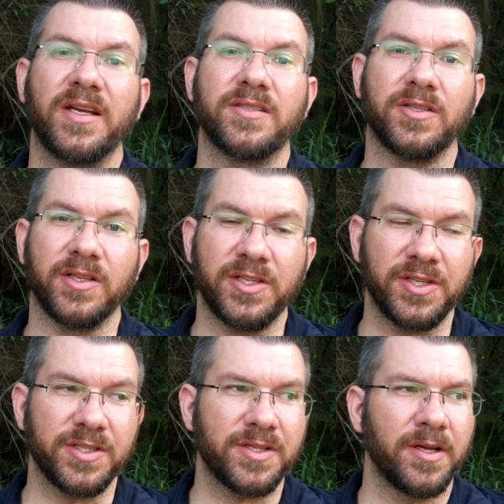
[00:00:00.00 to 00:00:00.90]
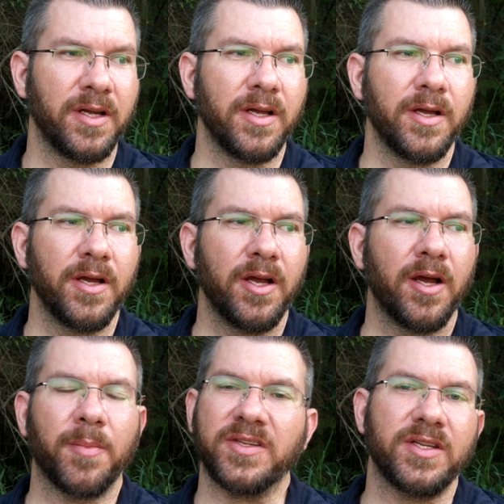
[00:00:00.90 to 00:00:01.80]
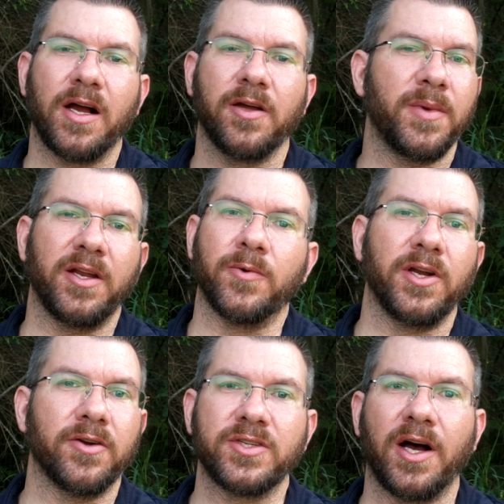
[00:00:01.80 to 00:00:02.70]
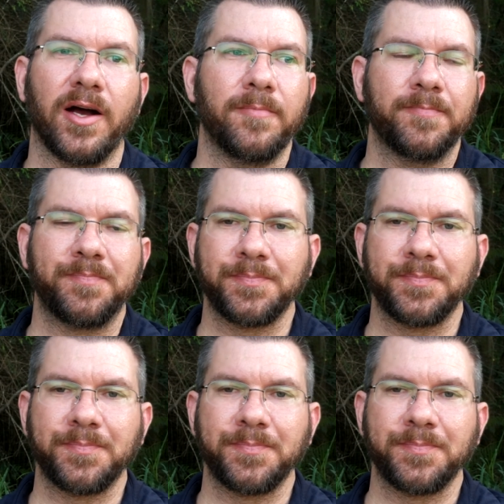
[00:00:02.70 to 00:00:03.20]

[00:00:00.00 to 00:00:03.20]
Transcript: It's delicious, but it's not going to be anywhere near as hot